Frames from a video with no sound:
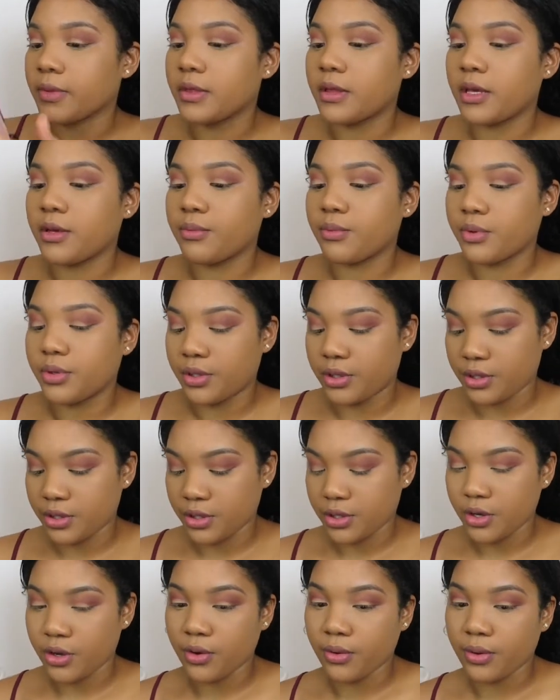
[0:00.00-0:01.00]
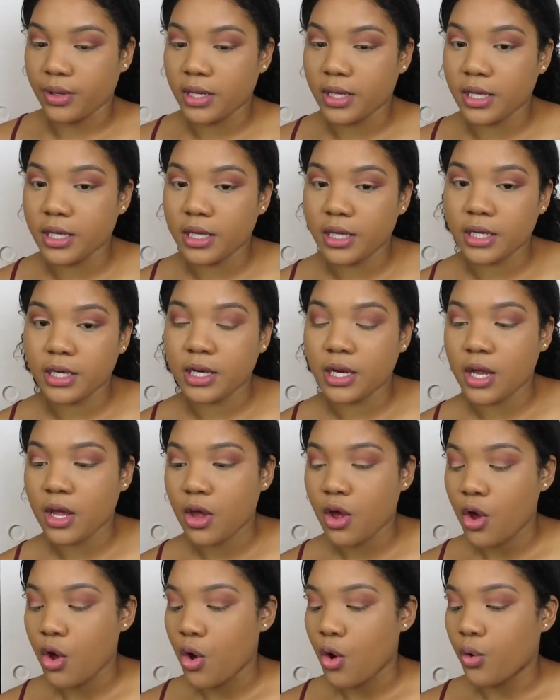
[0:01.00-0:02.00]
Then we're gonna go in
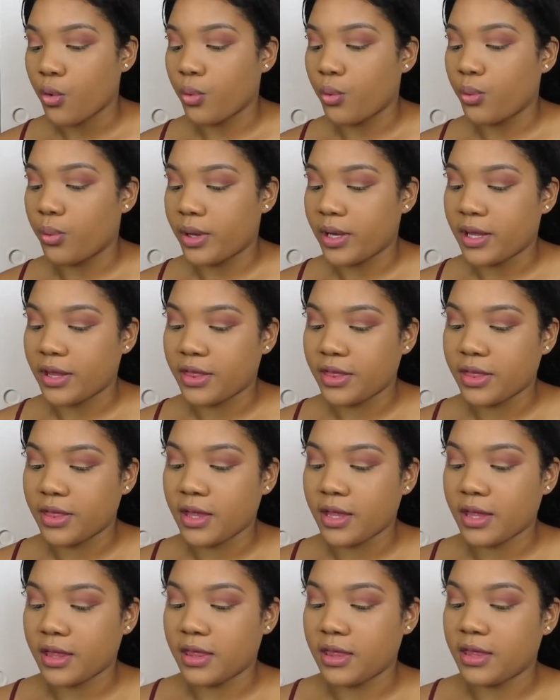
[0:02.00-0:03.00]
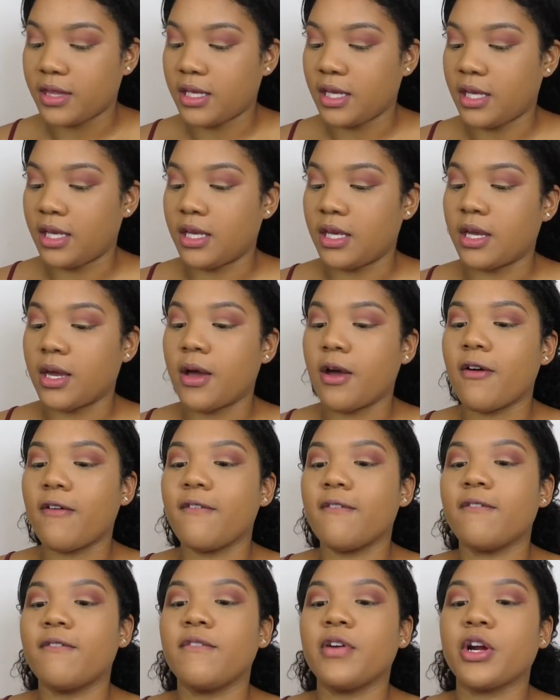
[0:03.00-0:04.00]
with the
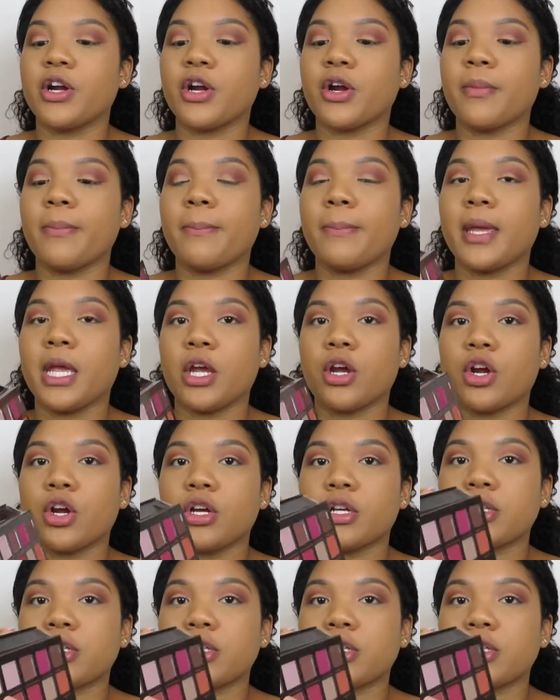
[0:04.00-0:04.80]
Vermeer.